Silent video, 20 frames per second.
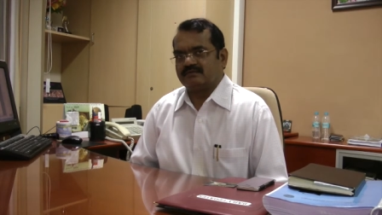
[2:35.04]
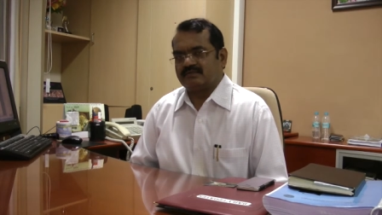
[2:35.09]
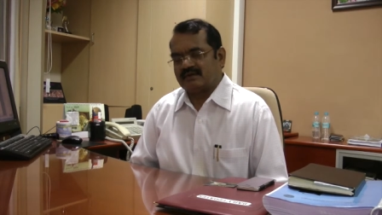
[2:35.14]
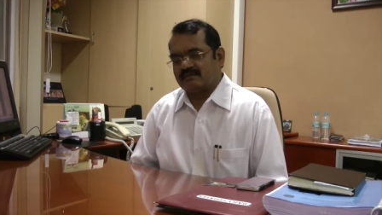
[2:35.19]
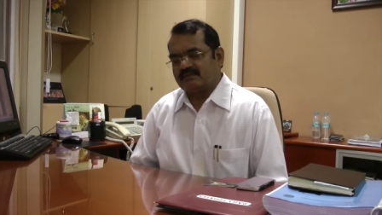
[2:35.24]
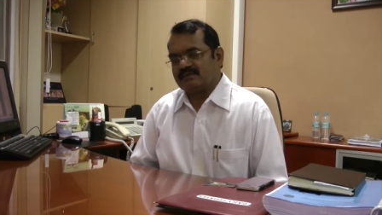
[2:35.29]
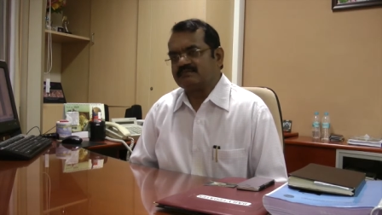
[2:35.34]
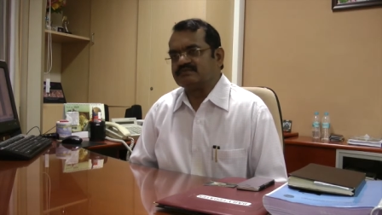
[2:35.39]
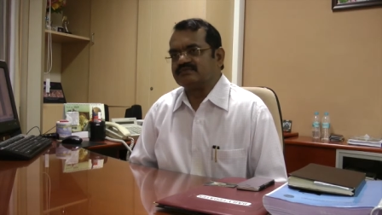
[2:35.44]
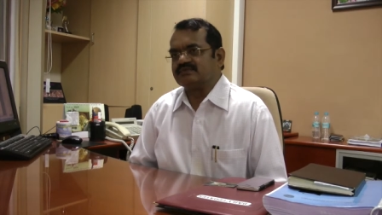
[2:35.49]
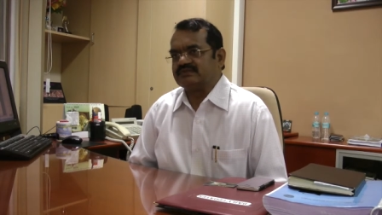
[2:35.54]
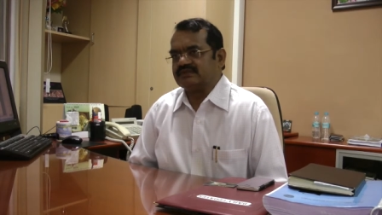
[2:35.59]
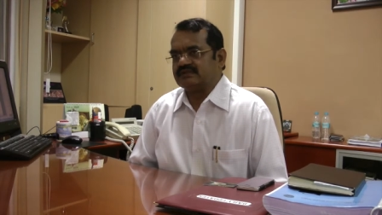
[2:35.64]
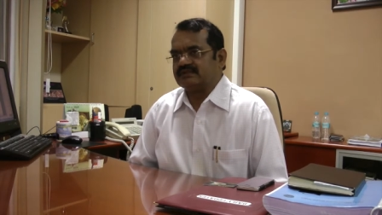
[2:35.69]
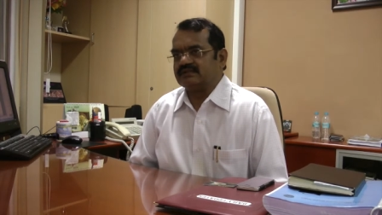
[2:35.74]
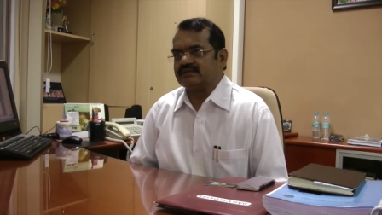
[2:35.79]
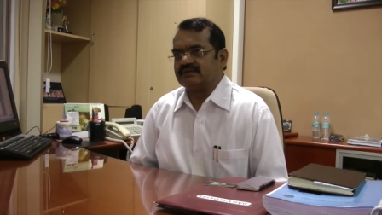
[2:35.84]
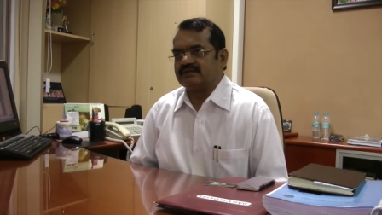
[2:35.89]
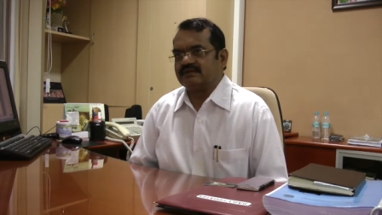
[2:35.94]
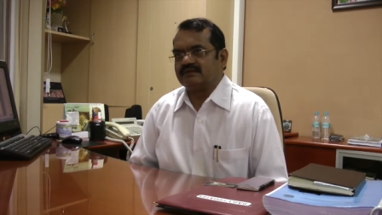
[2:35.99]
problems within
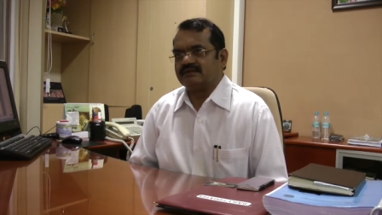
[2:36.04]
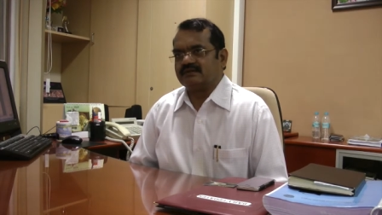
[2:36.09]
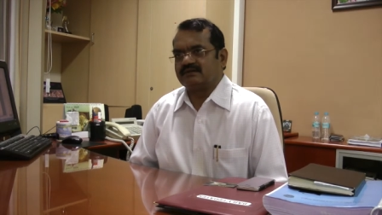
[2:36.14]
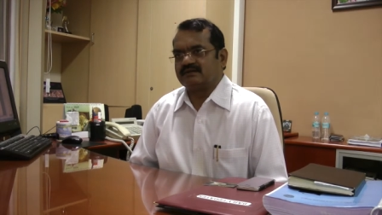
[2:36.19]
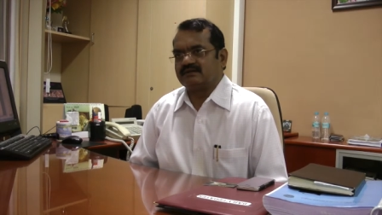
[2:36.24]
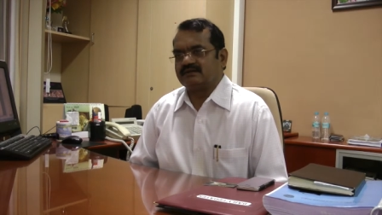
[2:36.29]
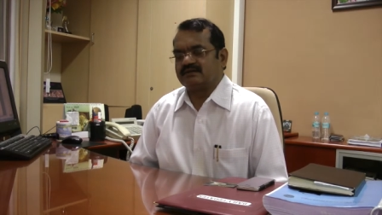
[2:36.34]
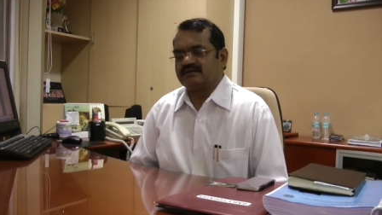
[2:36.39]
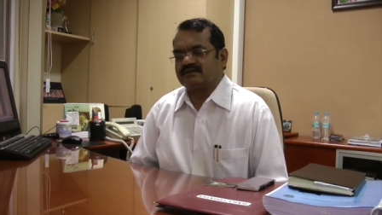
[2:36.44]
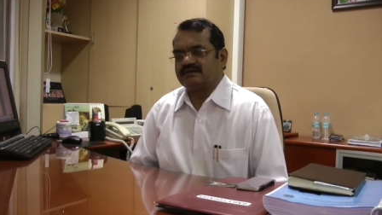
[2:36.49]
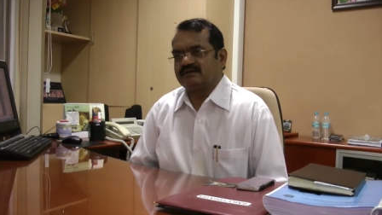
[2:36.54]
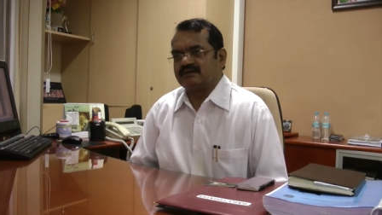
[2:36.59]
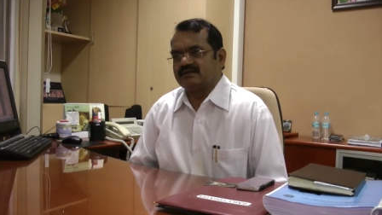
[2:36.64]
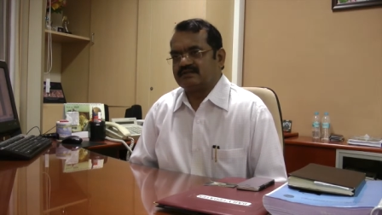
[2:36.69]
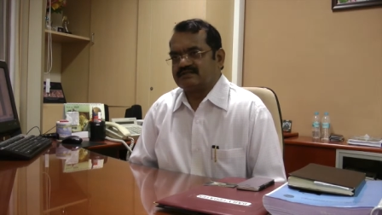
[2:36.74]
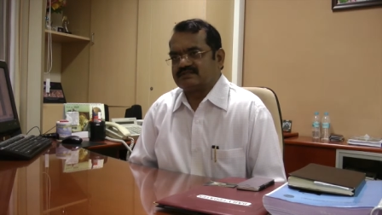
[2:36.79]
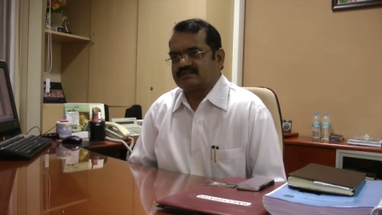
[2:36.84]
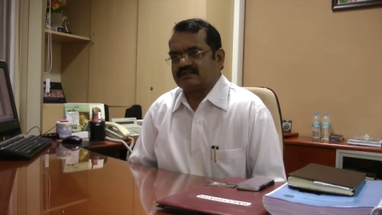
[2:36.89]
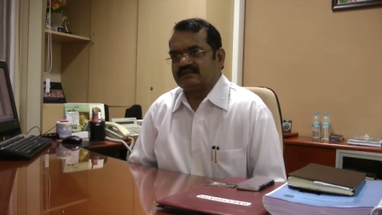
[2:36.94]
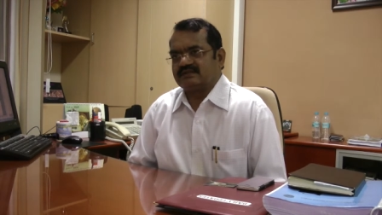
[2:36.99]
the
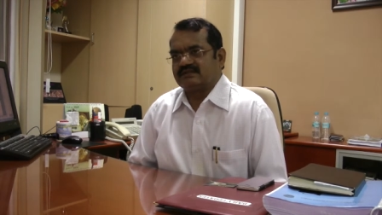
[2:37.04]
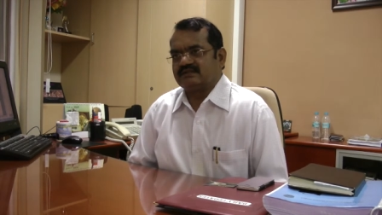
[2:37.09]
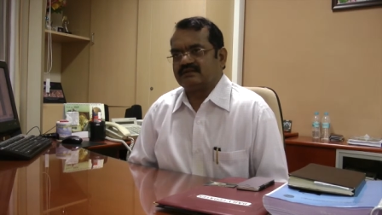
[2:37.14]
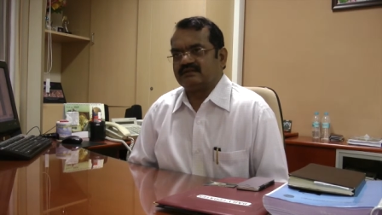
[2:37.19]
Russian